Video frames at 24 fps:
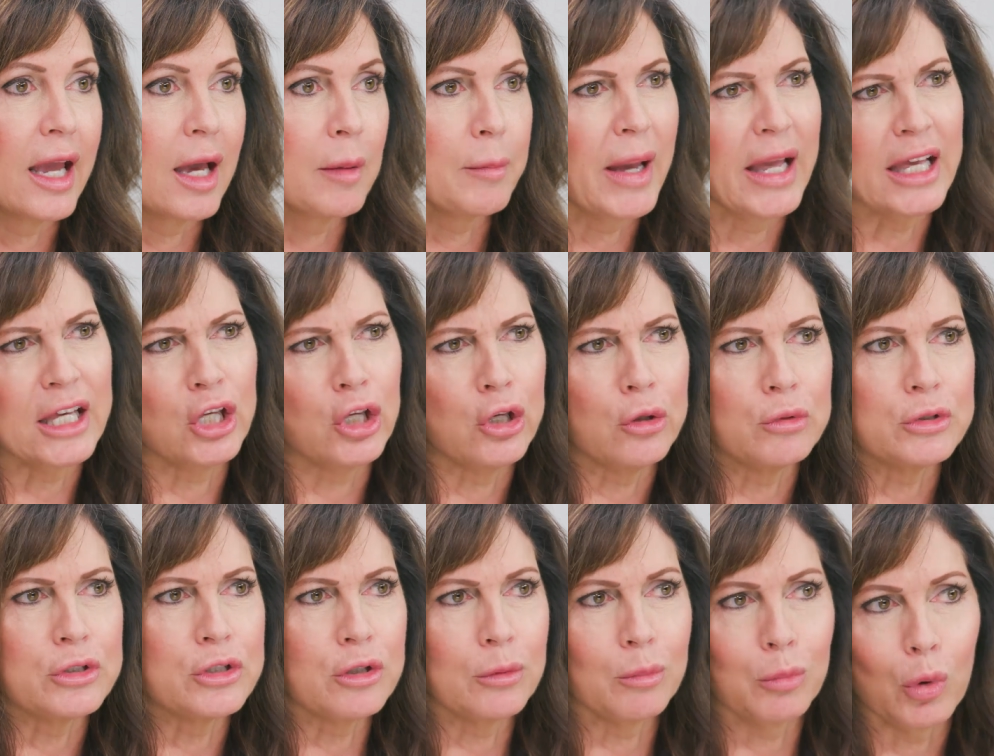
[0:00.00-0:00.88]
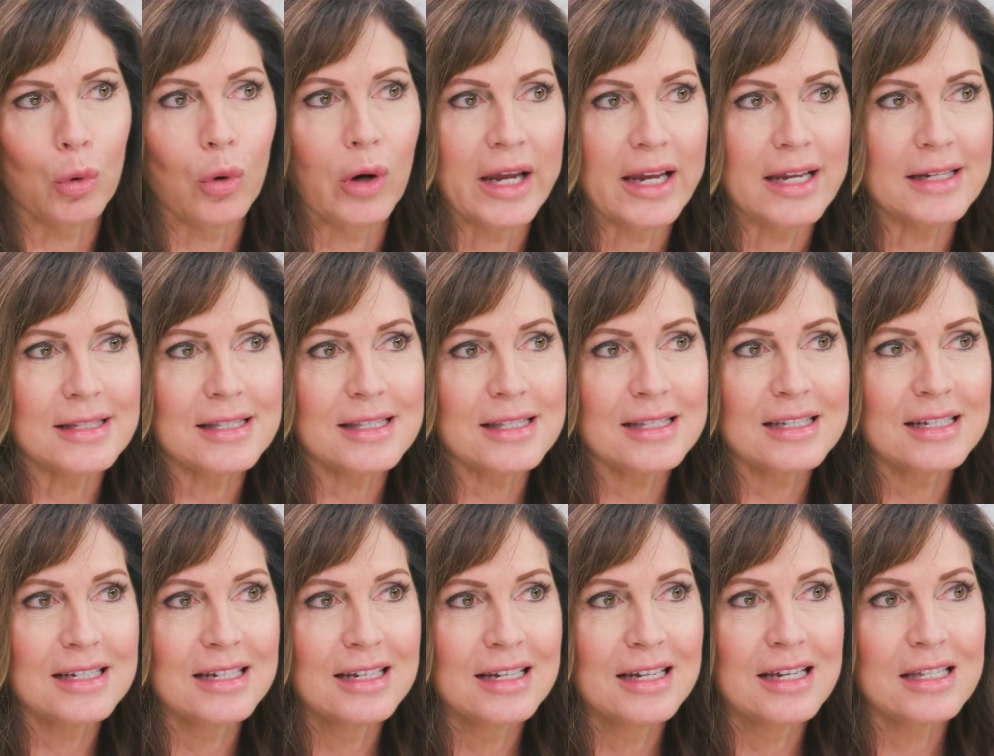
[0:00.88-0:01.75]
am I cute to boys.
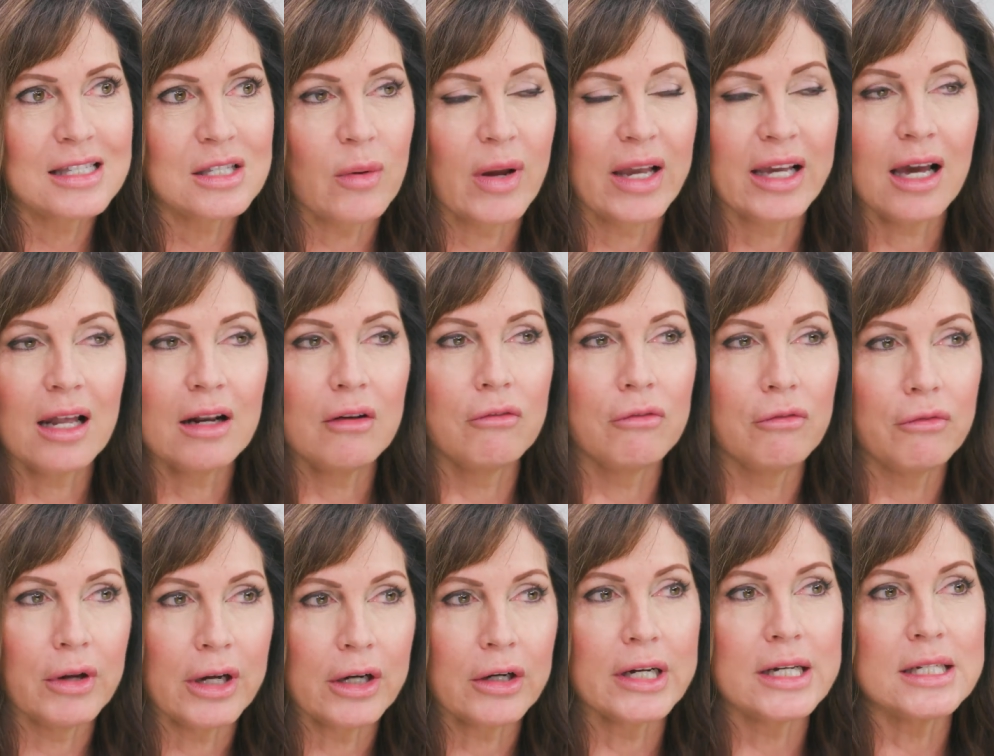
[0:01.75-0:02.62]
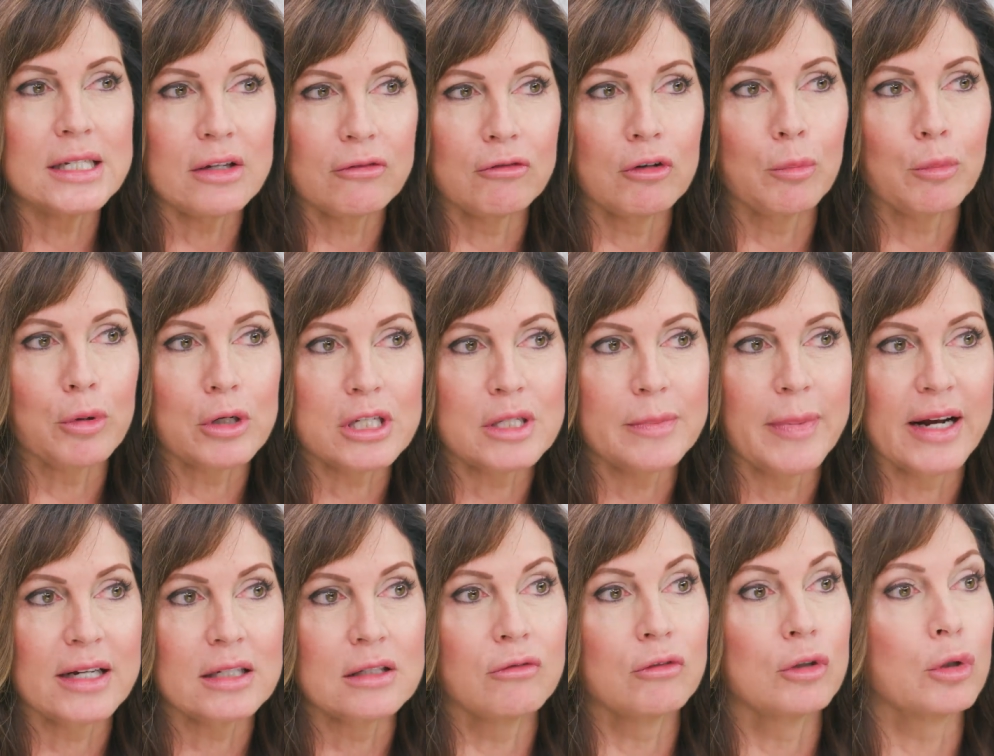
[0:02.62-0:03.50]
So I got a very different
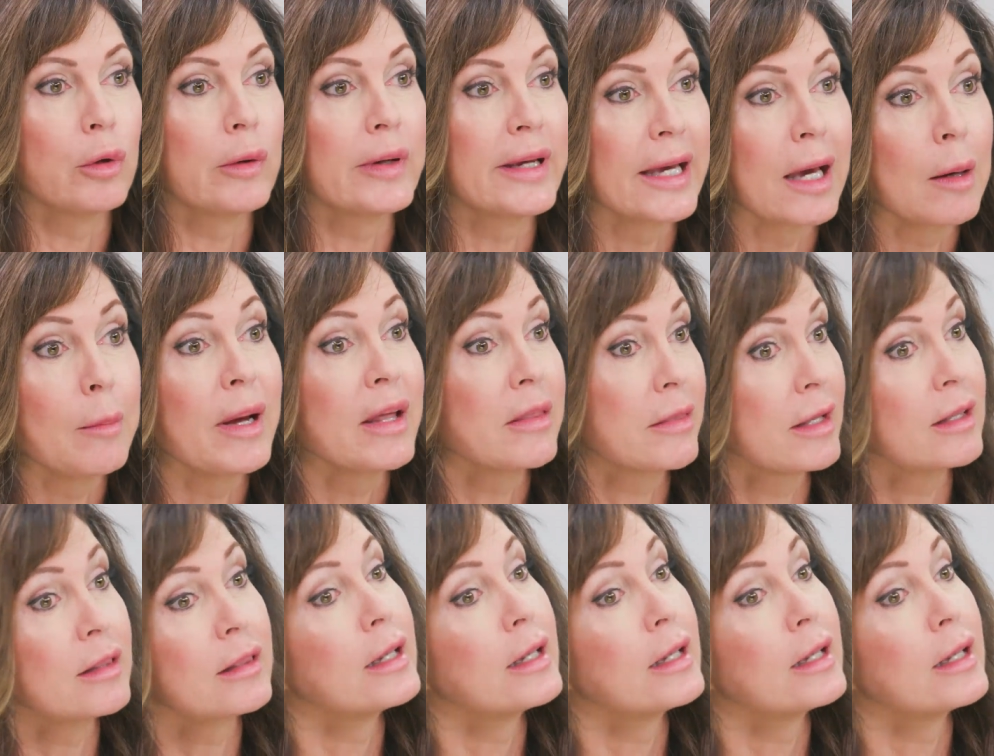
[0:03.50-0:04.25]
perspective growing up, I think,